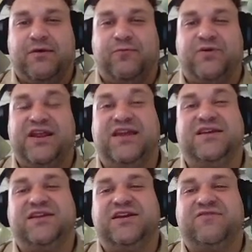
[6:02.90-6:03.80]
When a
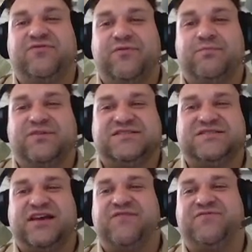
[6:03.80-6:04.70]
Yaniv must
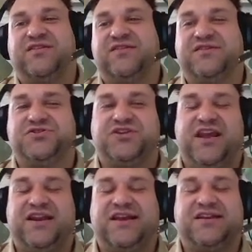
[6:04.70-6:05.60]
siphon the
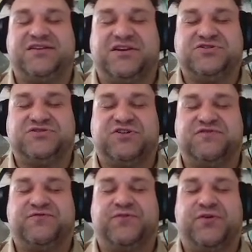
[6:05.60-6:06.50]
shade, it does so
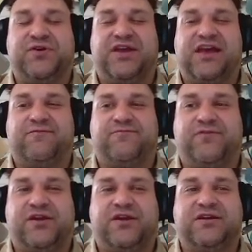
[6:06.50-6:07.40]
for
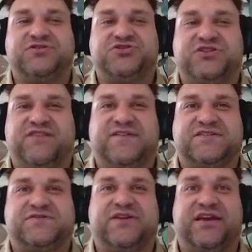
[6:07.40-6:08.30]
every shade
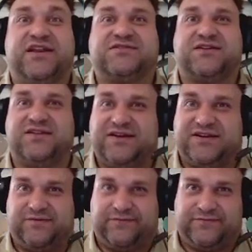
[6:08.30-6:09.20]
vessel in its
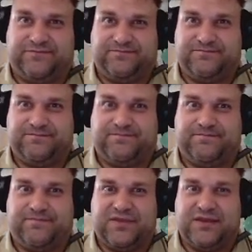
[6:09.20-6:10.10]
collective,
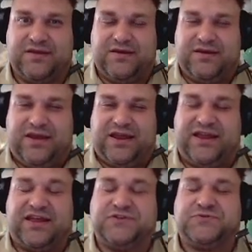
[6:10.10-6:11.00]
and
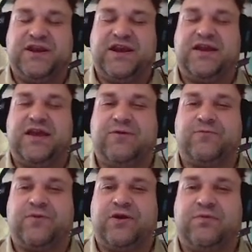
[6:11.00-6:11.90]
it can drain a
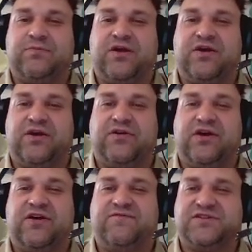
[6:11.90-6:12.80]
realm
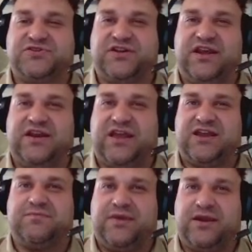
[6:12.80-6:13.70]
of the shade
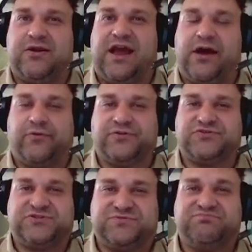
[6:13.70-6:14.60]
in mere
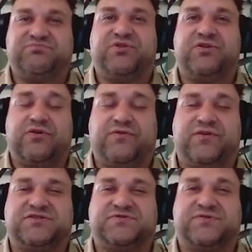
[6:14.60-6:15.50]
hours,
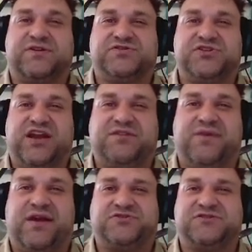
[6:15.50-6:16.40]
whereas a shade
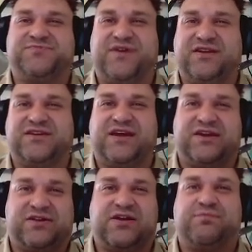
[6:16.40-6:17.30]
mage just might take
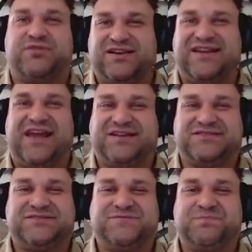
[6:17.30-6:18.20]
a couple of
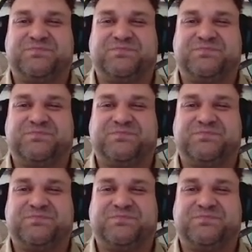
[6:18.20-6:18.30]
days.